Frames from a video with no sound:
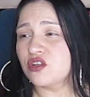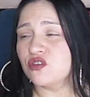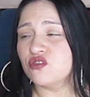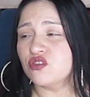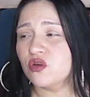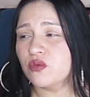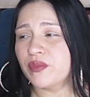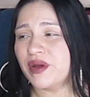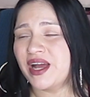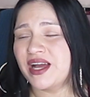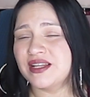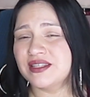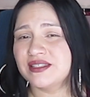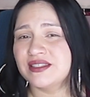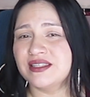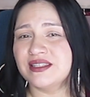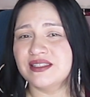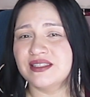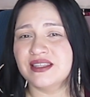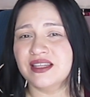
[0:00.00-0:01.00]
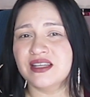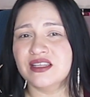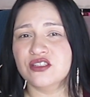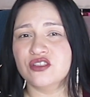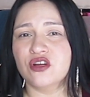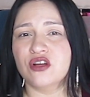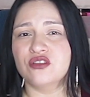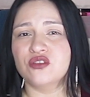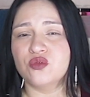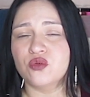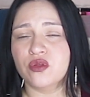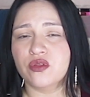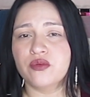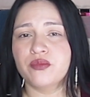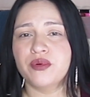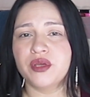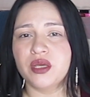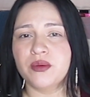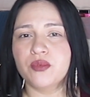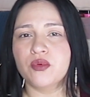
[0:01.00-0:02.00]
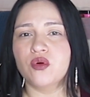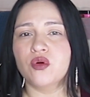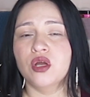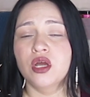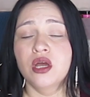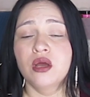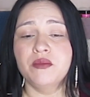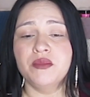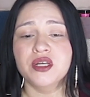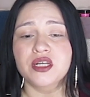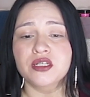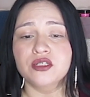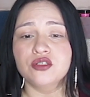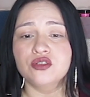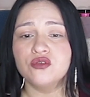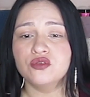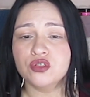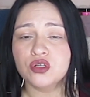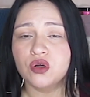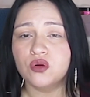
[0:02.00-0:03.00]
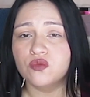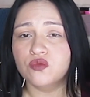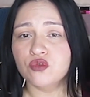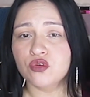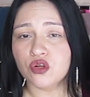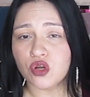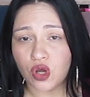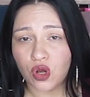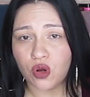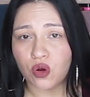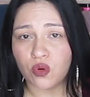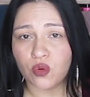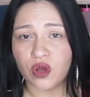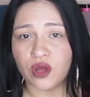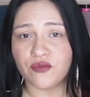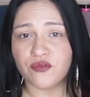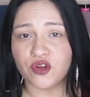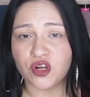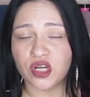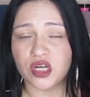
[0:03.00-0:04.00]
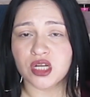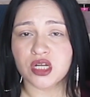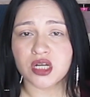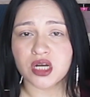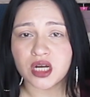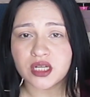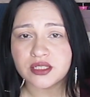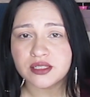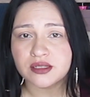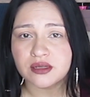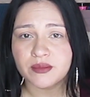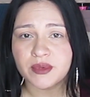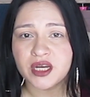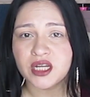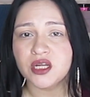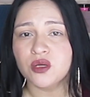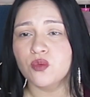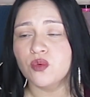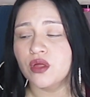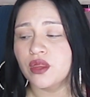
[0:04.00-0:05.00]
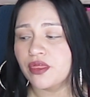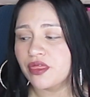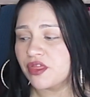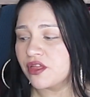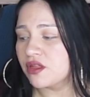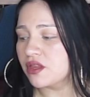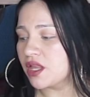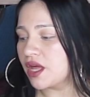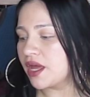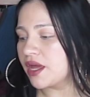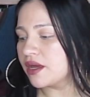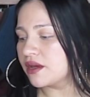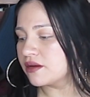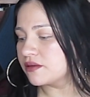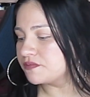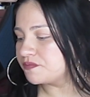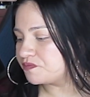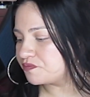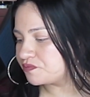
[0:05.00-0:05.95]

You don't pass these things on to other people, because you don't know if you're gonna cut somebody with like